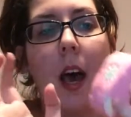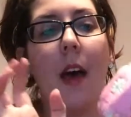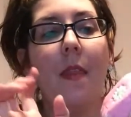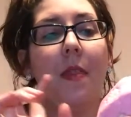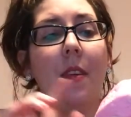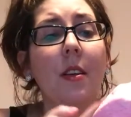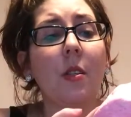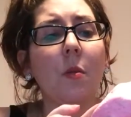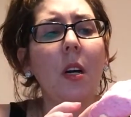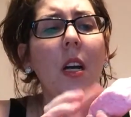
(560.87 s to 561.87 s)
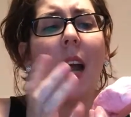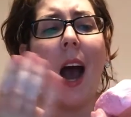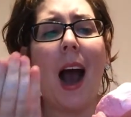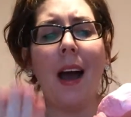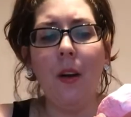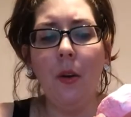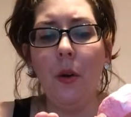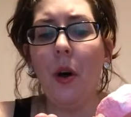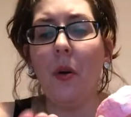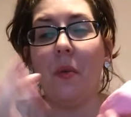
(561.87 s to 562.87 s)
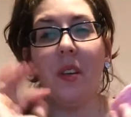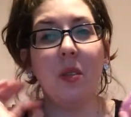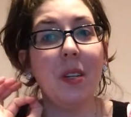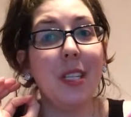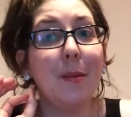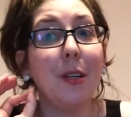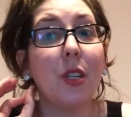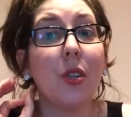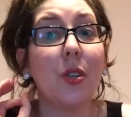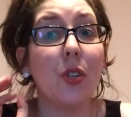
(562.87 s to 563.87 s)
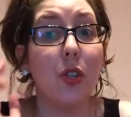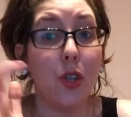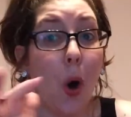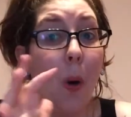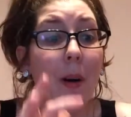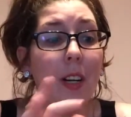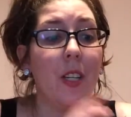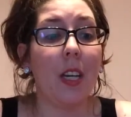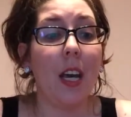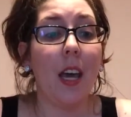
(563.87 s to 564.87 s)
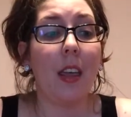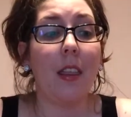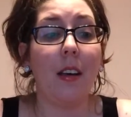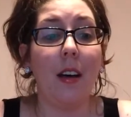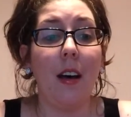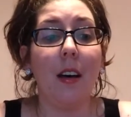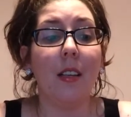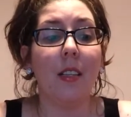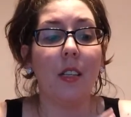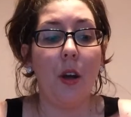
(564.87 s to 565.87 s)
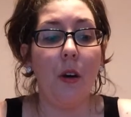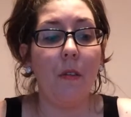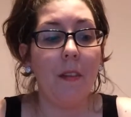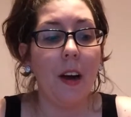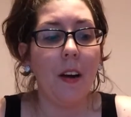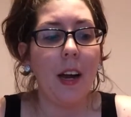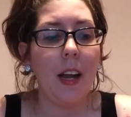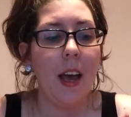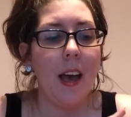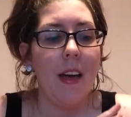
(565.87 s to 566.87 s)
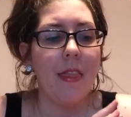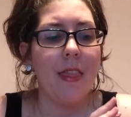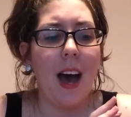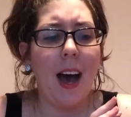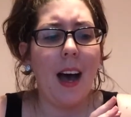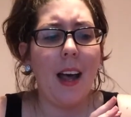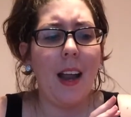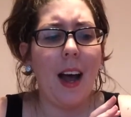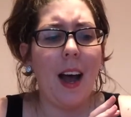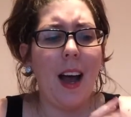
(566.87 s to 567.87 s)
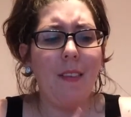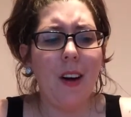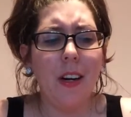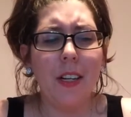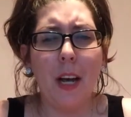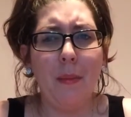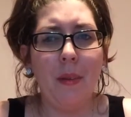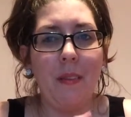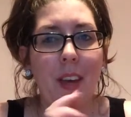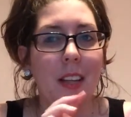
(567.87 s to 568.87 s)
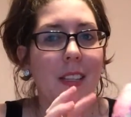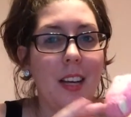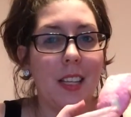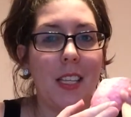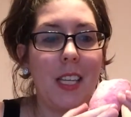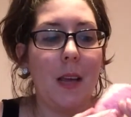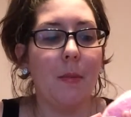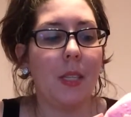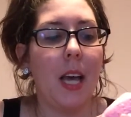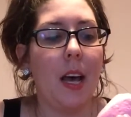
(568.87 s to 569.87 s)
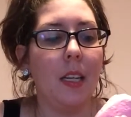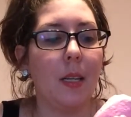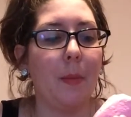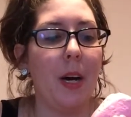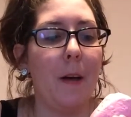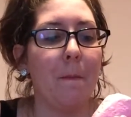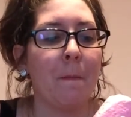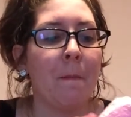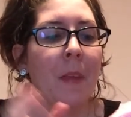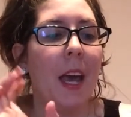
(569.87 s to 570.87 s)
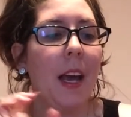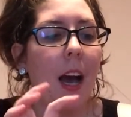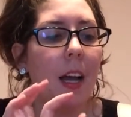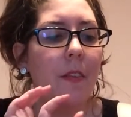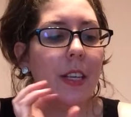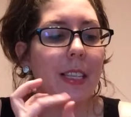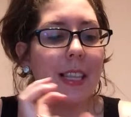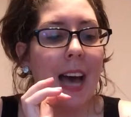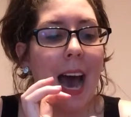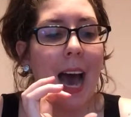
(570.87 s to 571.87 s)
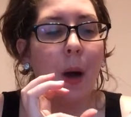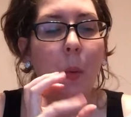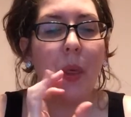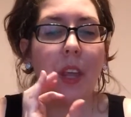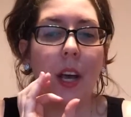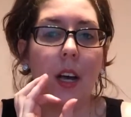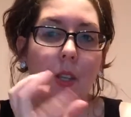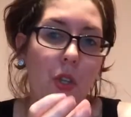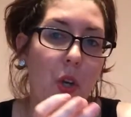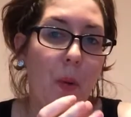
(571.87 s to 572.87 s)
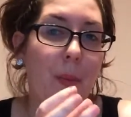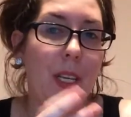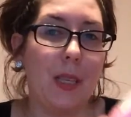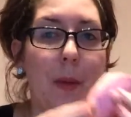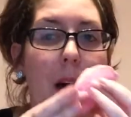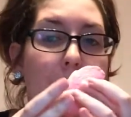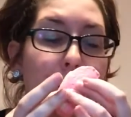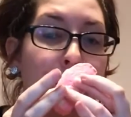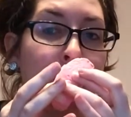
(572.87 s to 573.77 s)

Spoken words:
And this one, I don't know. This one smells so much like the Snow Fairy that I have a hard time believing it's not the same scent. But it kind of is that with like a soapy smell.